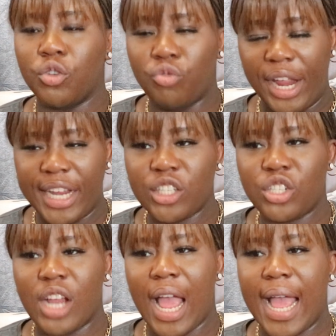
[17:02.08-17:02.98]
the
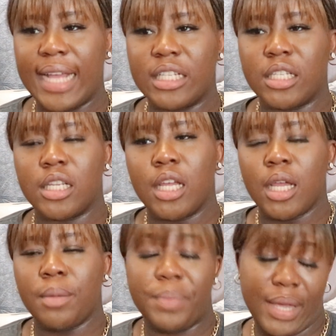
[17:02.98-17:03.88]
range and
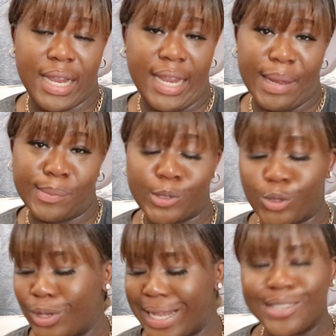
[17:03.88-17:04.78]
b&m
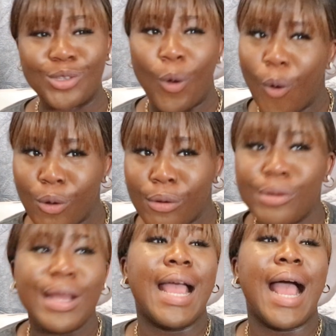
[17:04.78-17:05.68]
so that's
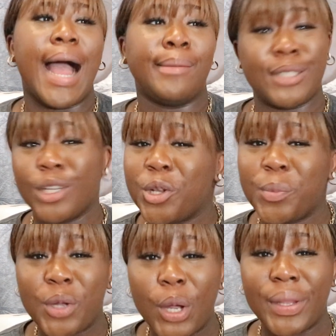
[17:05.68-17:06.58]
all i'm still
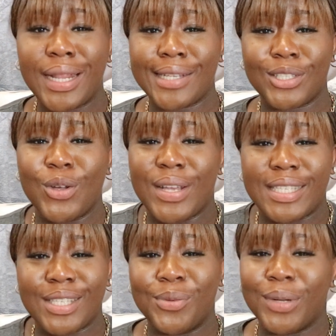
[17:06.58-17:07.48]
gonna be going there to go and
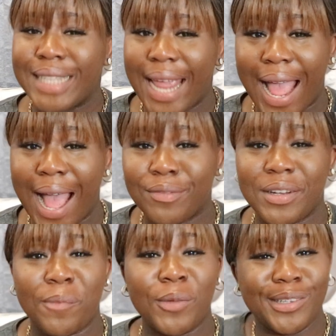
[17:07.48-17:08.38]
see what they have
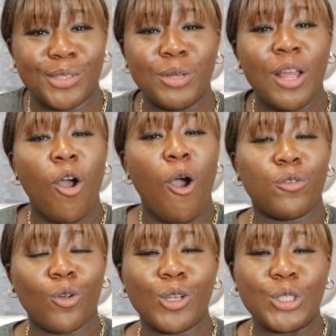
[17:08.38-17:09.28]
and i'm gonna
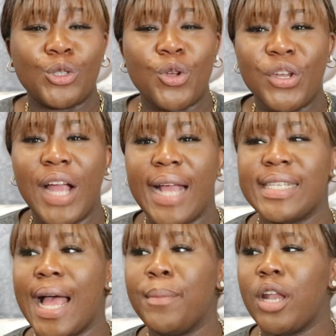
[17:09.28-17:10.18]
of course show you
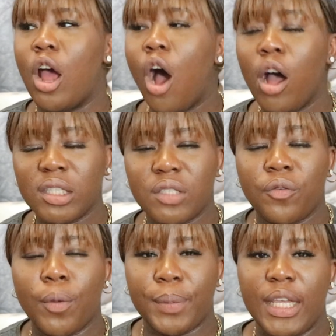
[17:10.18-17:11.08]
guys i'm in a hunt
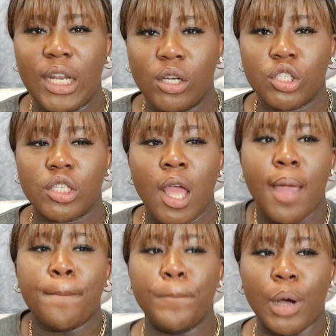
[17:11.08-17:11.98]
for pillows
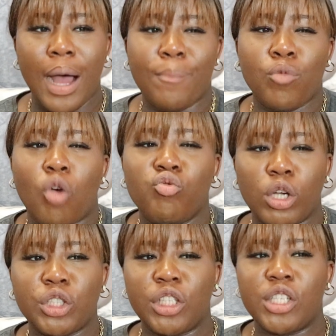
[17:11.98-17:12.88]
but i'm not
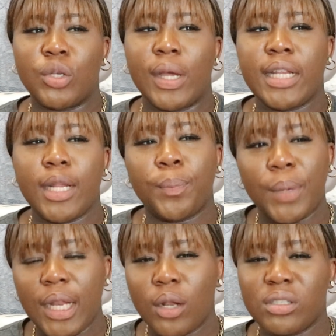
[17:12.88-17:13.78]
rushing so i need
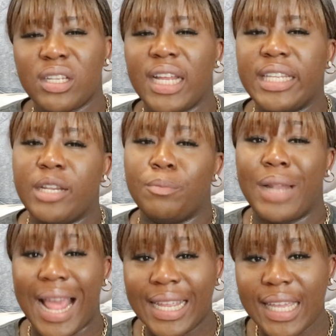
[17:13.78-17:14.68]
pillows and i need
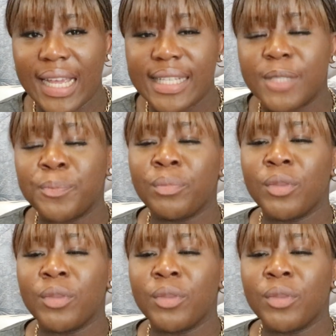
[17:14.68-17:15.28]
blankets